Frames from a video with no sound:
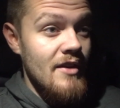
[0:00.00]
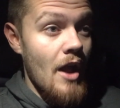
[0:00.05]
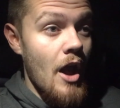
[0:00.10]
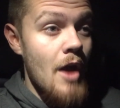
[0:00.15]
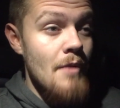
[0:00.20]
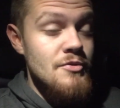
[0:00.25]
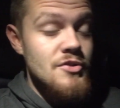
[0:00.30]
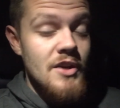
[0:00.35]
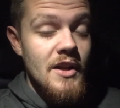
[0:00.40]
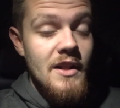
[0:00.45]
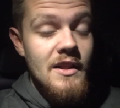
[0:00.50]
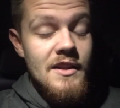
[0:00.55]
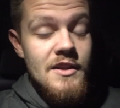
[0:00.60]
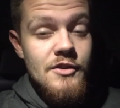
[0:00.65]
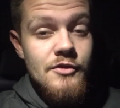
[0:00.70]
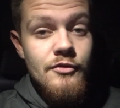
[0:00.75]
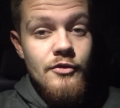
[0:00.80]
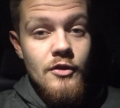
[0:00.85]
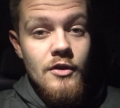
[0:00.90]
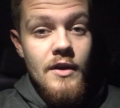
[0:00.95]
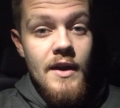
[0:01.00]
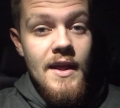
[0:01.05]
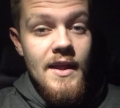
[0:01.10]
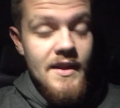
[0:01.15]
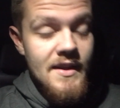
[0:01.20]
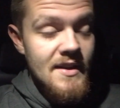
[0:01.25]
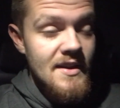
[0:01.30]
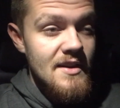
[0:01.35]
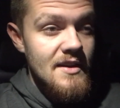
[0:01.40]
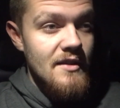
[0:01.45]
an option at least for
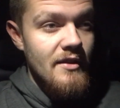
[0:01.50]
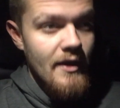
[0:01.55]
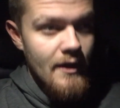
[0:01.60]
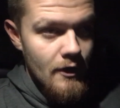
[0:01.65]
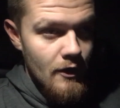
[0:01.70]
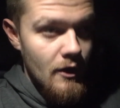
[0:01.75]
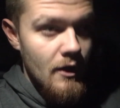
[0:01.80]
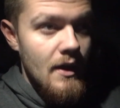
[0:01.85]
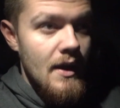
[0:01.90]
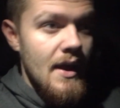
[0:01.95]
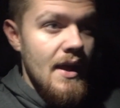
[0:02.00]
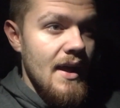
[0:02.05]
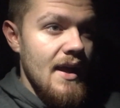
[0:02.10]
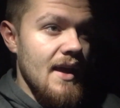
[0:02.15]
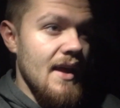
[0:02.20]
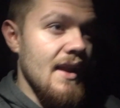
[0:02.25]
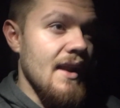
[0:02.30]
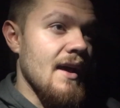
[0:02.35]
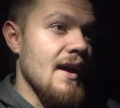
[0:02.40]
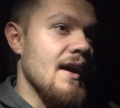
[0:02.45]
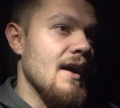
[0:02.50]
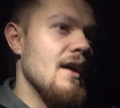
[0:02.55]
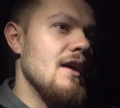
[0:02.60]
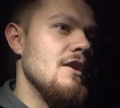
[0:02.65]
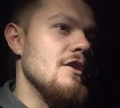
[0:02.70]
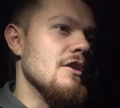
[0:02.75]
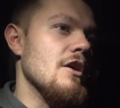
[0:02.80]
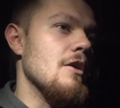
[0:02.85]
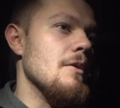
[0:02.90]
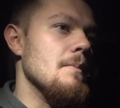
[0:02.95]
LED that are in a,
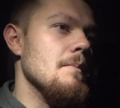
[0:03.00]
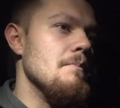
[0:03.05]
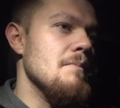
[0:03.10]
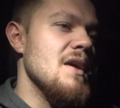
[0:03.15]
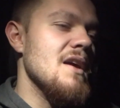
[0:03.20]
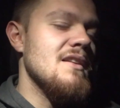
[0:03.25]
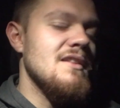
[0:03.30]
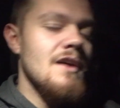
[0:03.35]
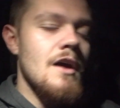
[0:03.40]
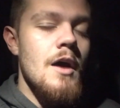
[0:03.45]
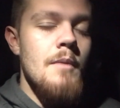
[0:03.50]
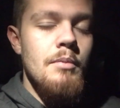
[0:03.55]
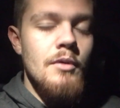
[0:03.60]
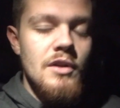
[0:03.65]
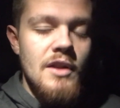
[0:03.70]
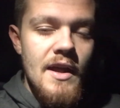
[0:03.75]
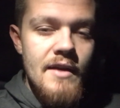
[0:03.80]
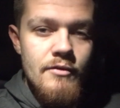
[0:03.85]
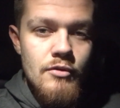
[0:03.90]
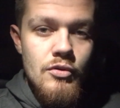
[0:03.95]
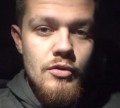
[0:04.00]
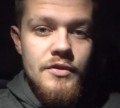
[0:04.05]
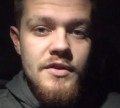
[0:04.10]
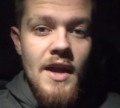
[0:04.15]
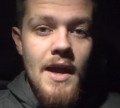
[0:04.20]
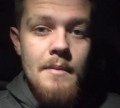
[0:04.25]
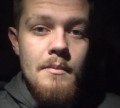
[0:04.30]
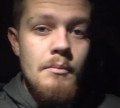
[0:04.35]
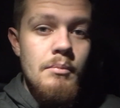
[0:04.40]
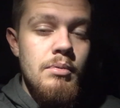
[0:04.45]
you know, mid to upper level
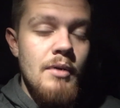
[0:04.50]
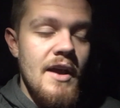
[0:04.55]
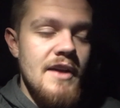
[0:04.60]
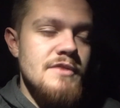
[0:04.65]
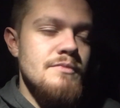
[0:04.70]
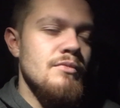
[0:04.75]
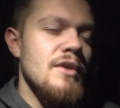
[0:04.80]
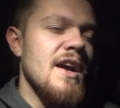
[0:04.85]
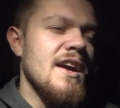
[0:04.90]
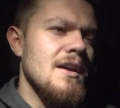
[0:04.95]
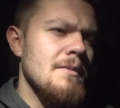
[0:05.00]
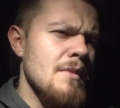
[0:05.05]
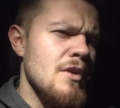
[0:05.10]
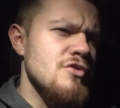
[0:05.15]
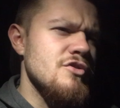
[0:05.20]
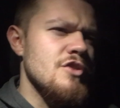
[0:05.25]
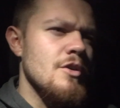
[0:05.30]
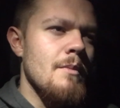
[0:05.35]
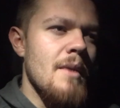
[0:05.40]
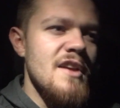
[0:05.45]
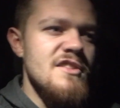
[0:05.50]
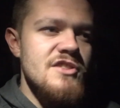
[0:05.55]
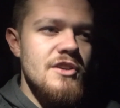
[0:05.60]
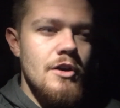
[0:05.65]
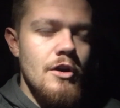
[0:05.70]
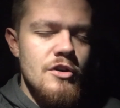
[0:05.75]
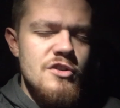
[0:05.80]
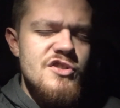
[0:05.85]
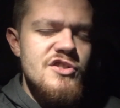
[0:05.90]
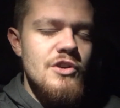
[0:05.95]
type price bracket. Most of your basic
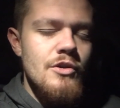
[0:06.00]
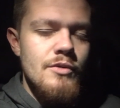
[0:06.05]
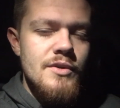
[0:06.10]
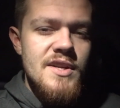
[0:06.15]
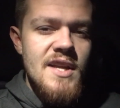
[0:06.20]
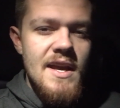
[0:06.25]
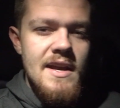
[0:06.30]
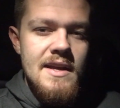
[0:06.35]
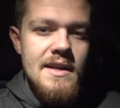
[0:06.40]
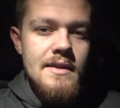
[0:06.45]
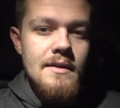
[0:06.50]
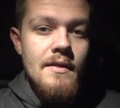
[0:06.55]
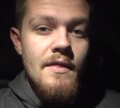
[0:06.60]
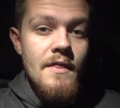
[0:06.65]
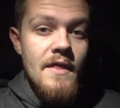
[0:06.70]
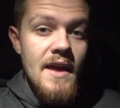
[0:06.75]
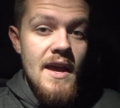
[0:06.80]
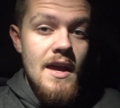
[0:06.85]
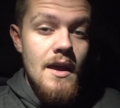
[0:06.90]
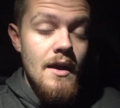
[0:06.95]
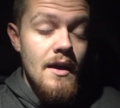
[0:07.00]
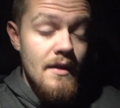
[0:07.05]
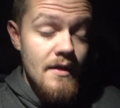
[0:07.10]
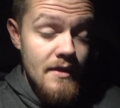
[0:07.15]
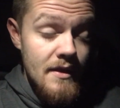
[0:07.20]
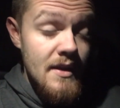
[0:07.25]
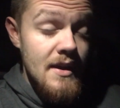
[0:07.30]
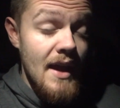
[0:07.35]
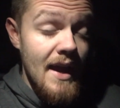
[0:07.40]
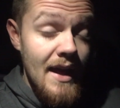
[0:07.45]
cars still retain
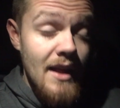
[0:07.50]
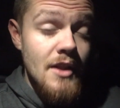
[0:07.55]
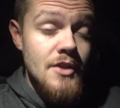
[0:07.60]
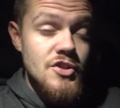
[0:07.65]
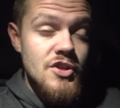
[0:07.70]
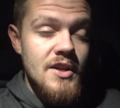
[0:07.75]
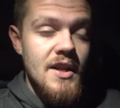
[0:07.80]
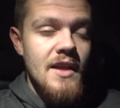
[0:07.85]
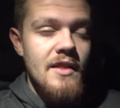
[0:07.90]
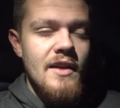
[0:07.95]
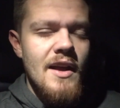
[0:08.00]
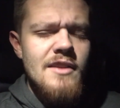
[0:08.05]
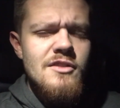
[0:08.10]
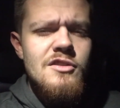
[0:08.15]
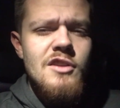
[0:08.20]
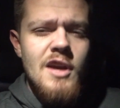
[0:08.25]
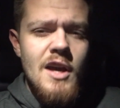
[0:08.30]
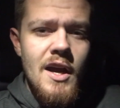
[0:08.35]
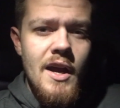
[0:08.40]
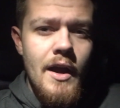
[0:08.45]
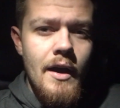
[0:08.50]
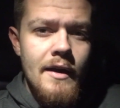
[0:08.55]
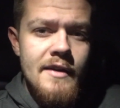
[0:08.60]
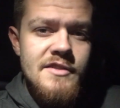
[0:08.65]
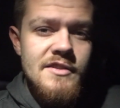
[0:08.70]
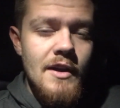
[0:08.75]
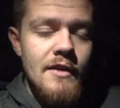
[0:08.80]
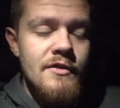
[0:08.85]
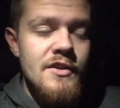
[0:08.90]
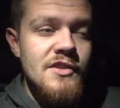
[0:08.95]
the halogen headlights to cut
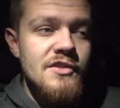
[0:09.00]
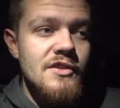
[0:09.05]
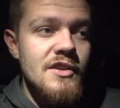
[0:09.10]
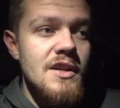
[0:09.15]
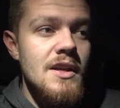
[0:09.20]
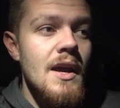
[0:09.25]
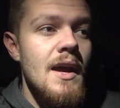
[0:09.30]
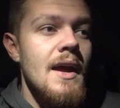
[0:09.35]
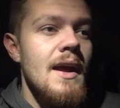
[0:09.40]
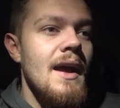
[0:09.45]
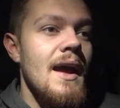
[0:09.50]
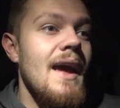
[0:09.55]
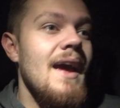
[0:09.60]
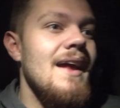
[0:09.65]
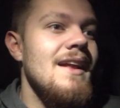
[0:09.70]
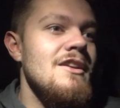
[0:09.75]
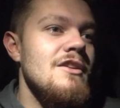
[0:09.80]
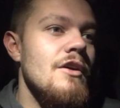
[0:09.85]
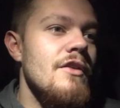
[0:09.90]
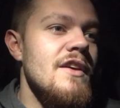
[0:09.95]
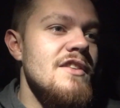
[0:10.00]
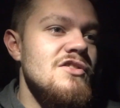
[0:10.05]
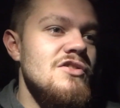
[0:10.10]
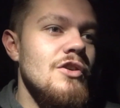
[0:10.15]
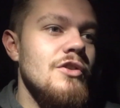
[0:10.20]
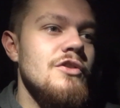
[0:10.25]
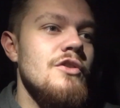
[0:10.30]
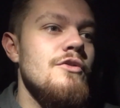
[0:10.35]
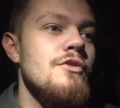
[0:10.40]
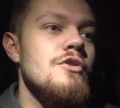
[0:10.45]
costs, obviously, and you know, they
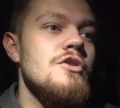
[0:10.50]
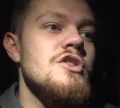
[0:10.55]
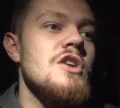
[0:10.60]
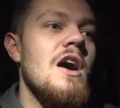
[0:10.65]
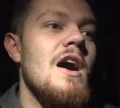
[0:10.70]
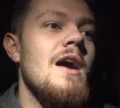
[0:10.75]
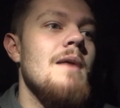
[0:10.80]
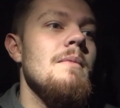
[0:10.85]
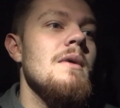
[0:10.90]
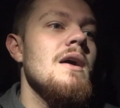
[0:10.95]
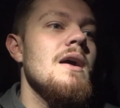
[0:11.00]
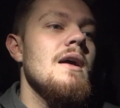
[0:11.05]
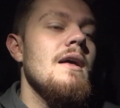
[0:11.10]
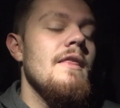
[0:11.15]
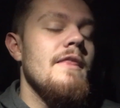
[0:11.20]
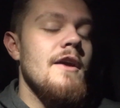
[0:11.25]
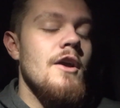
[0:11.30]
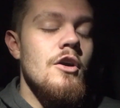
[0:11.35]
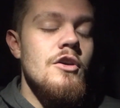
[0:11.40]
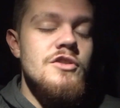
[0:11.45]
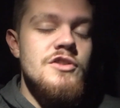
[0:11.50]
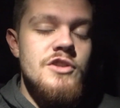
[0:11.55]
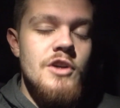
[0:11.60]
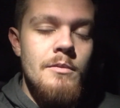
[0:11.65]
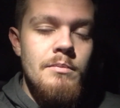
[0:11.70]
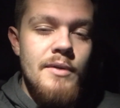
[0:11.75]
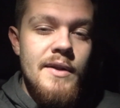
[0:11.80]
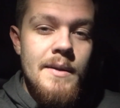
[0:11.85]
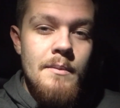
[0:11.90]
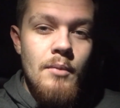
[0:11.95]
still do their job. They are
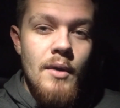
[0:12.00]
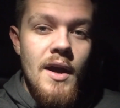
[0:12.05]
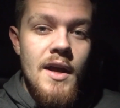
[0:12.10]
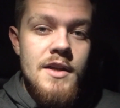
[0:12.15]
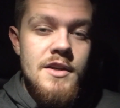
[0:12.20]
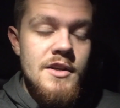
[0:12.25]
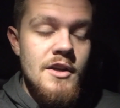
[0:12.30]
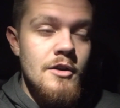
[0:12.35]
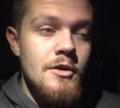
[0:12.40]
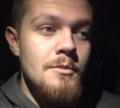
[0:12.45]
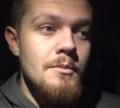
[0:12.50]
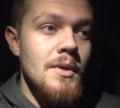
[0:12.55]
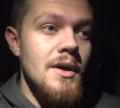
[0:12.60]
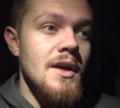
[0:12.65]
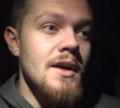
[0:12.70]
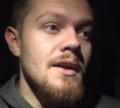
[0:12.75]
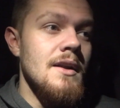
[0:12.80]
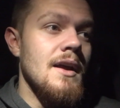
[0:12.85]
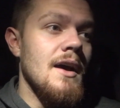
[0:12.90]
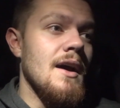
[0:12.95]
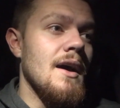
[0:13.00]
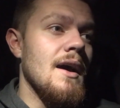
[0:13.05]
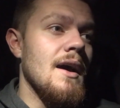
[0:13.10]
still plenty bright, you know. But